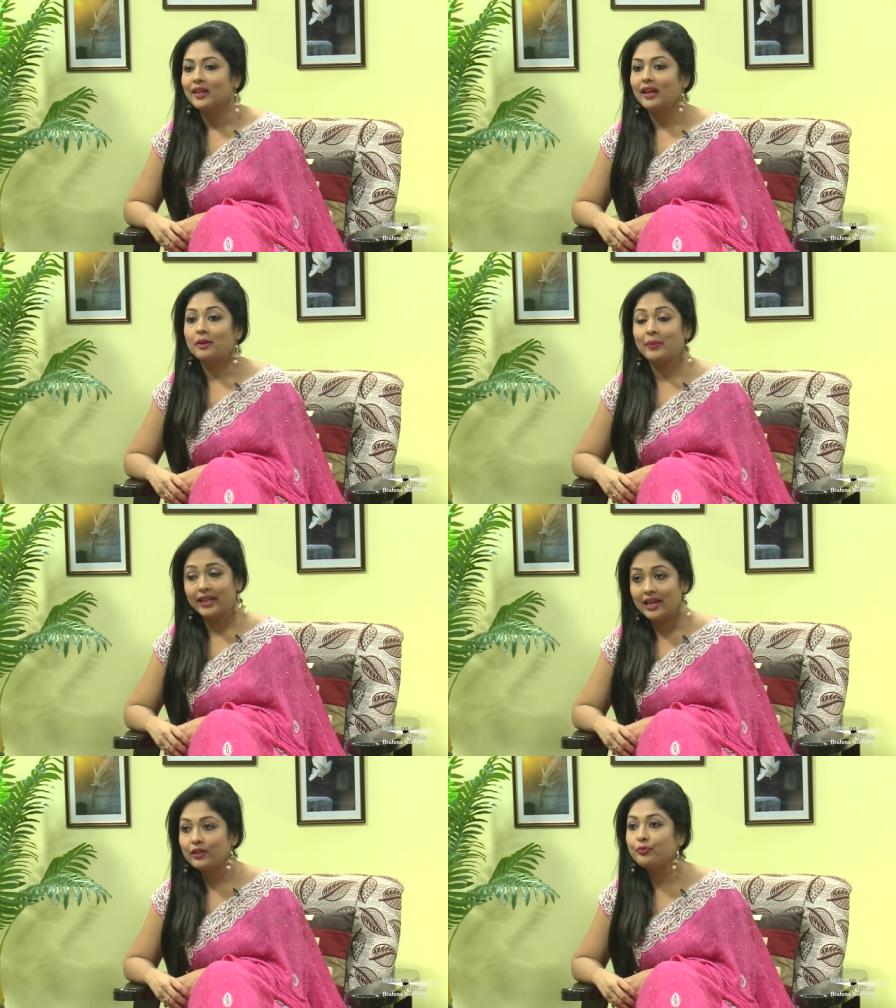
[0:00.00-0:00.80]
And my
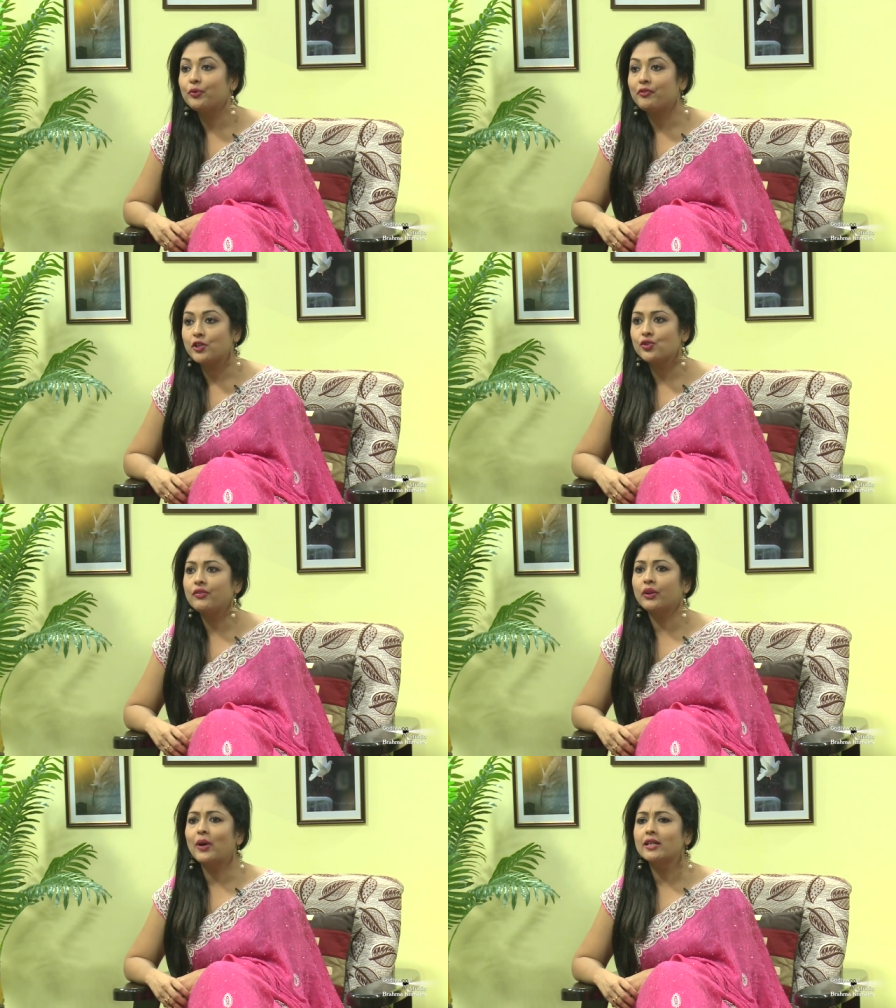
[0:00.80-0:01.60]
kind of profession
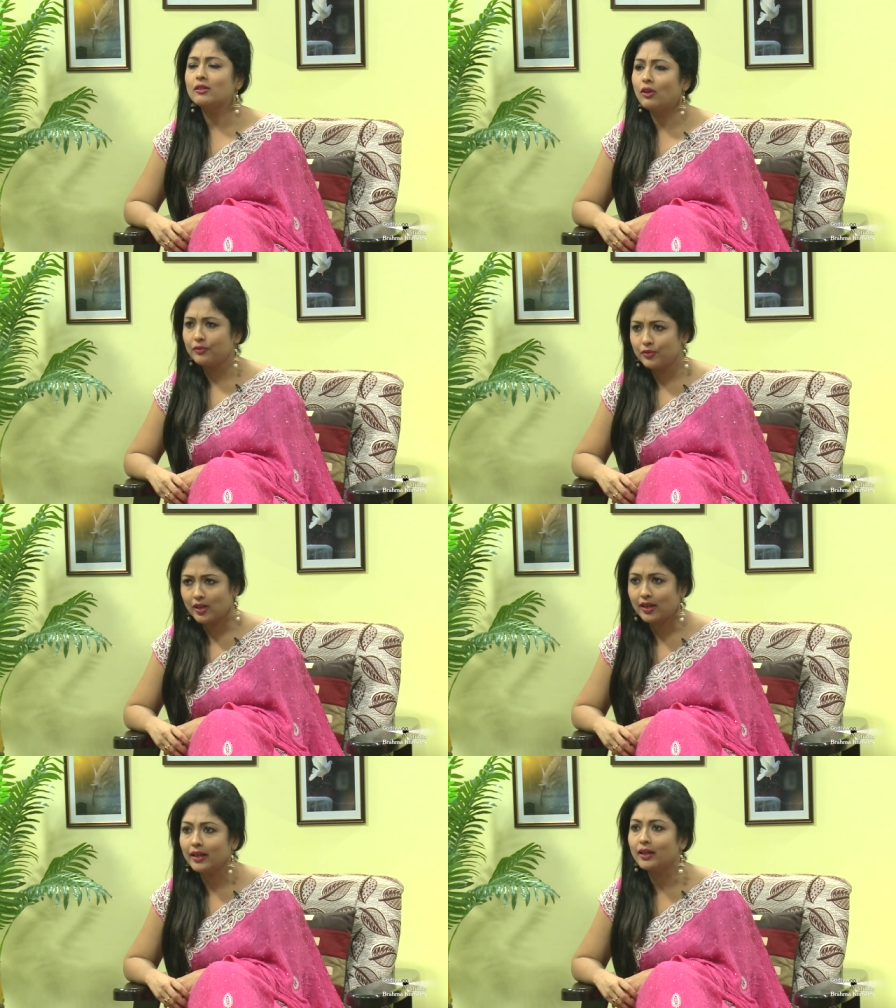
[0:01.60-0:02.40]
requires a lot of
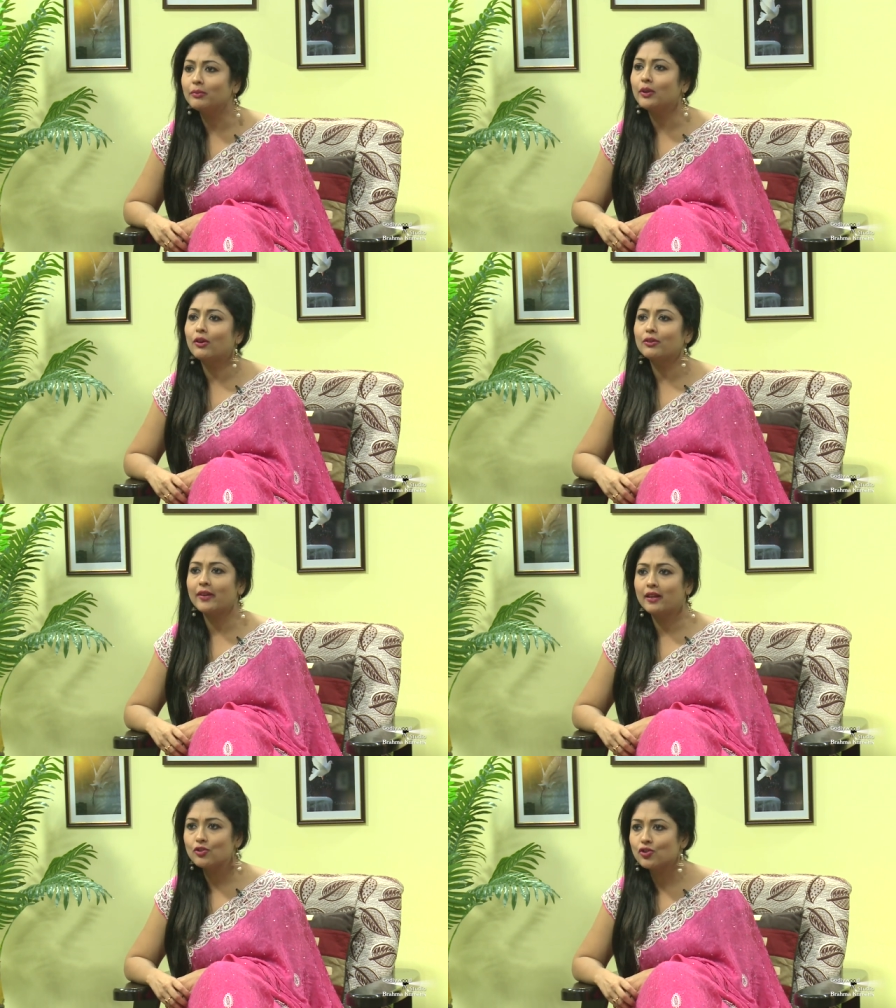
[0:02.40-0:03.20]
time, a lot of
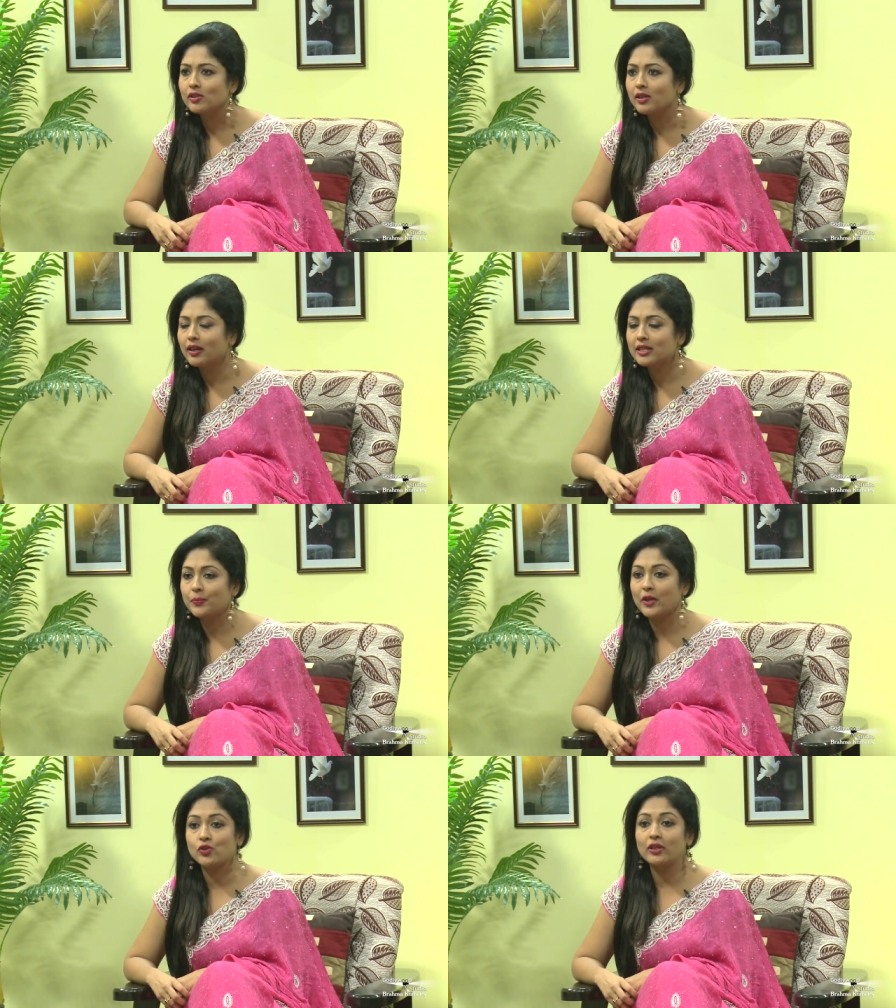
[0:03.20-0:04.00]
energy, and
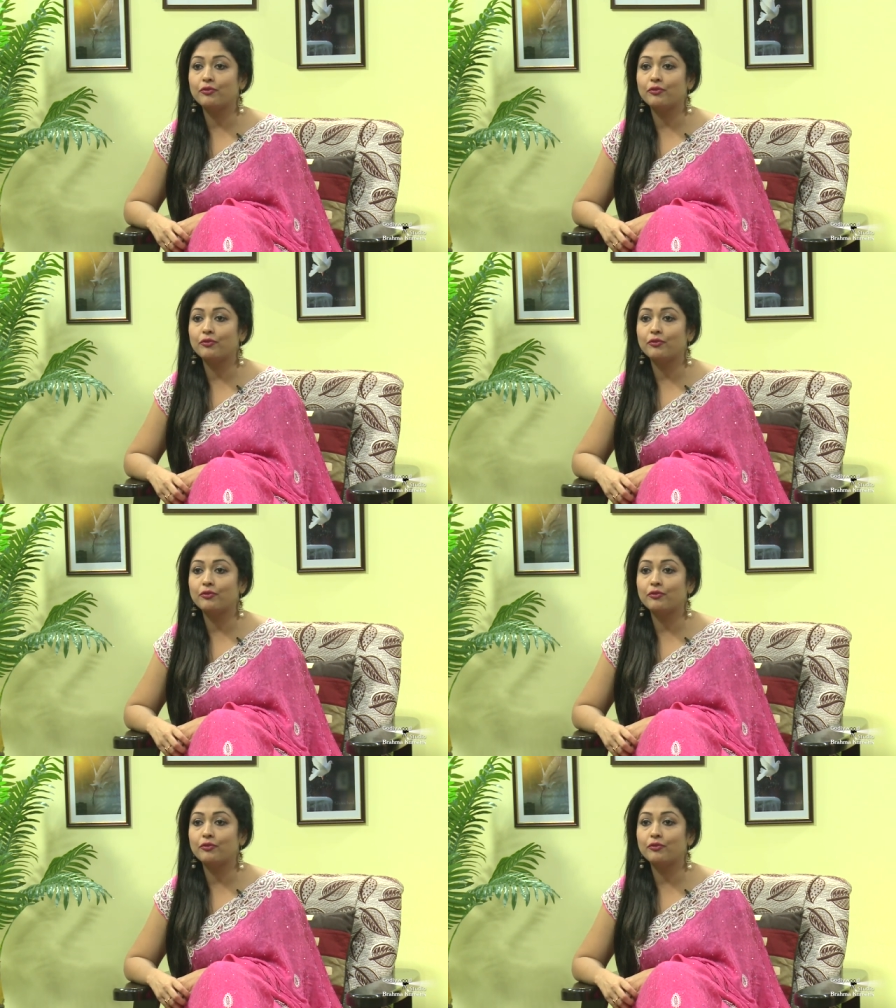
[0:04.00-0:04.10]
especially